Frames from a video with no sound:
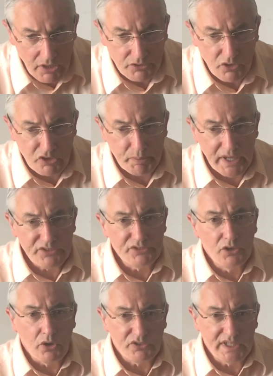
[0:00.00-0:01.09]
So it's best
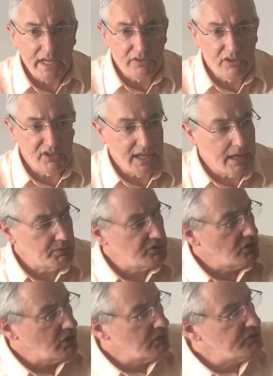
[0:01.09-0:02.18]
not to get into the habit
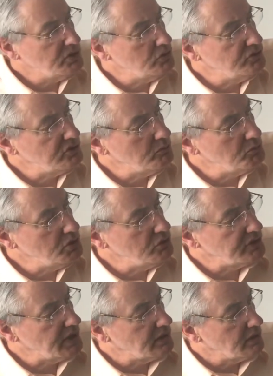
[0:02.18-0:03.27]
of using the
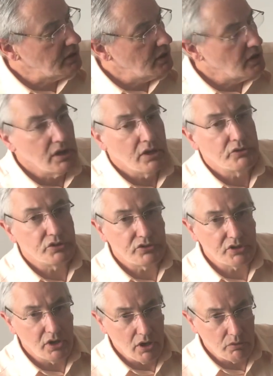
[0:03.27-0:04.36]
music to
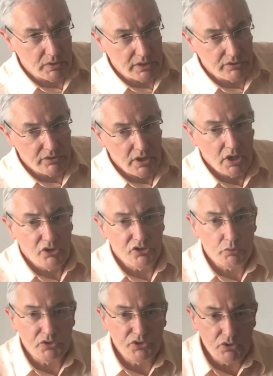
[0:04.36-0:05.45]
start with.
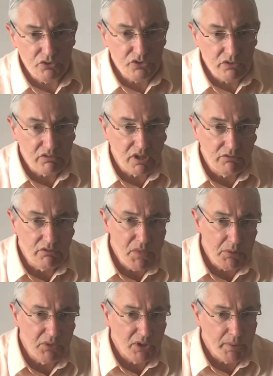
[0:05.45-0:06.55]
So as soon as you can
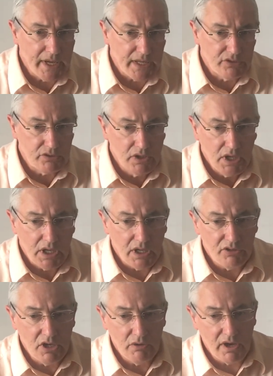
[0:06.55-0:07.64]
remember the pattern
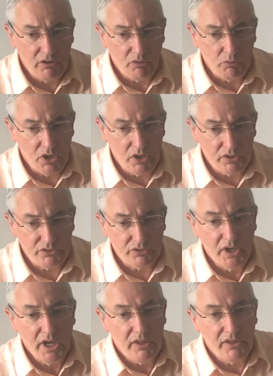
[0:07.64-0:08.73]
and know how it works,
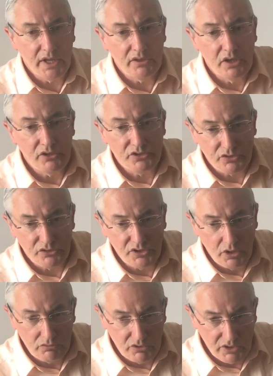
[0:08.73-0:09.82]
then just
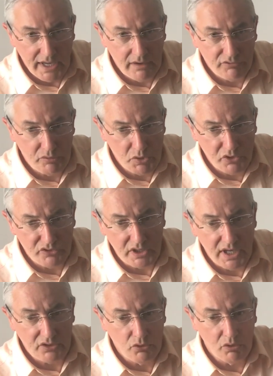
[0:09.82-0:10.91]
don't have the music
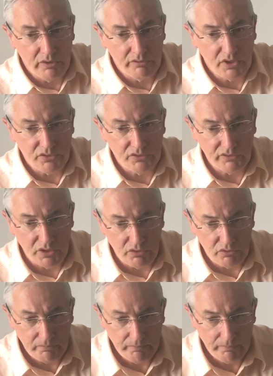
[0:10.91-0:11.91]
at all in front of you.